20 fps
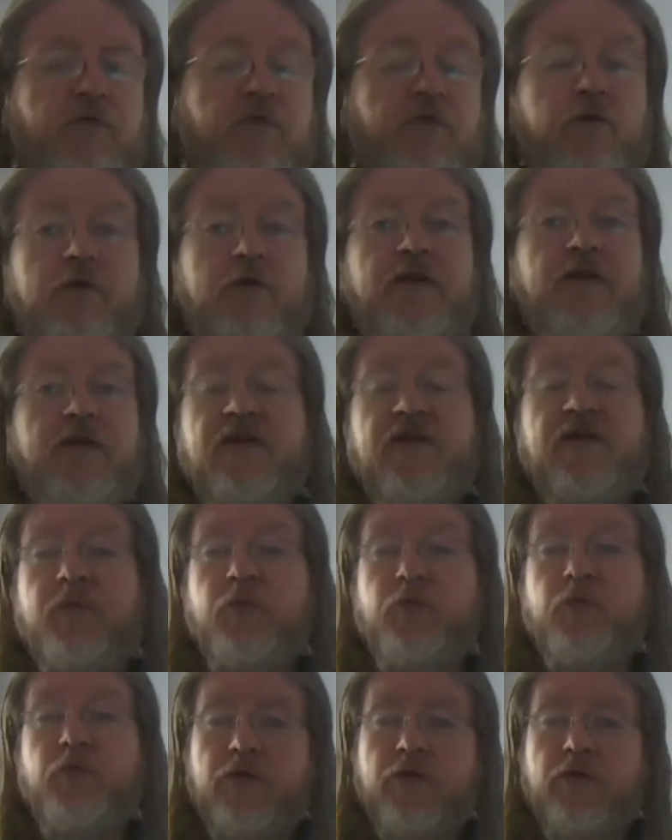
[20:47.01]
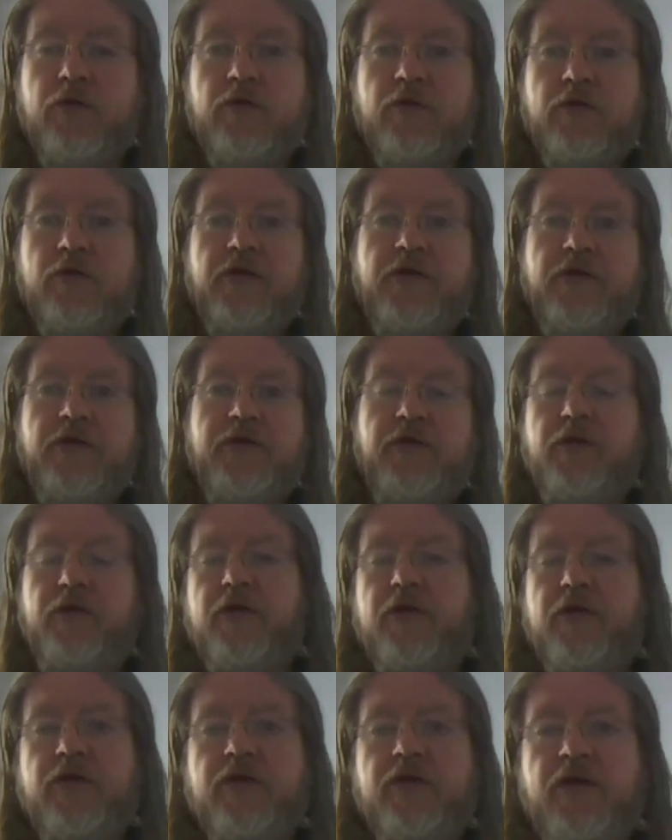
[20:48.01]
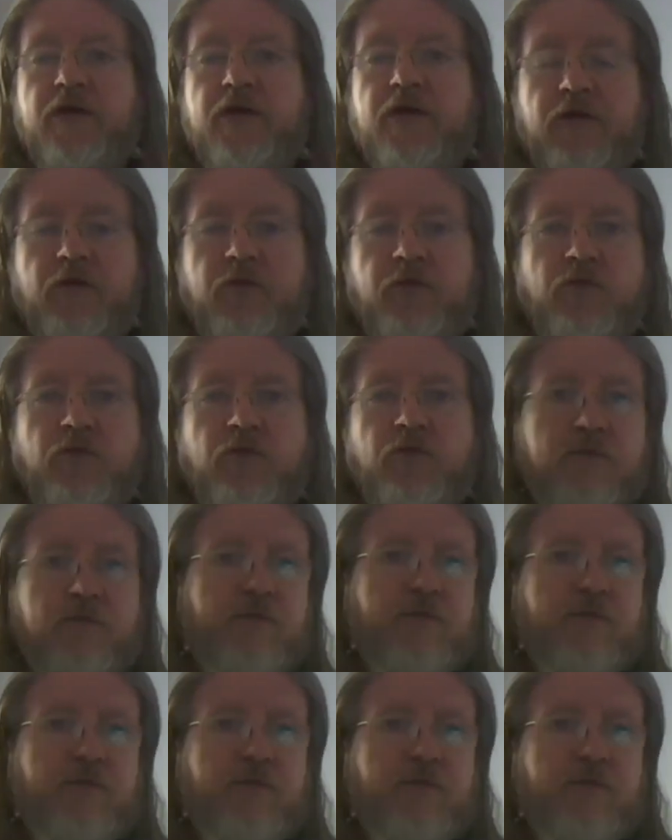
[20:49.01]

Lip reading: for example, the United Kingdom,